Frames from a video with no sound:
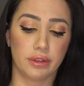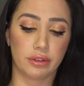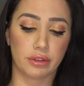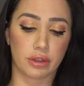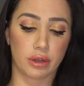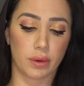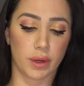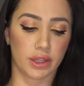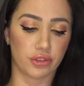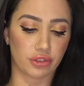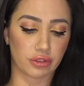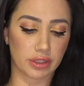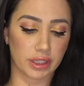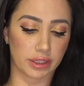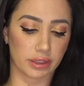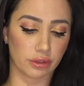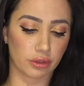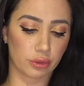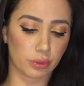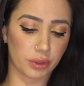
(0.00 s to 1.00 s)
So I just
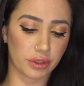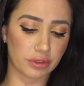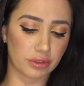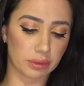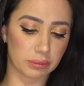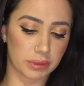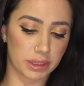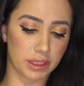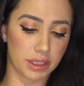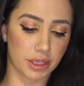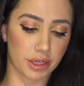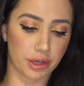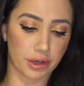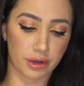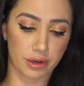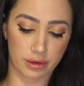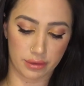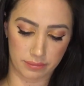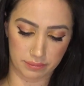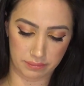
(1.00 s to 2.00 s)
kind of squirt some in
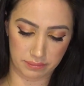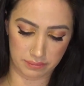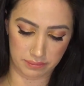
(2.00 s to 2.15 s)
here.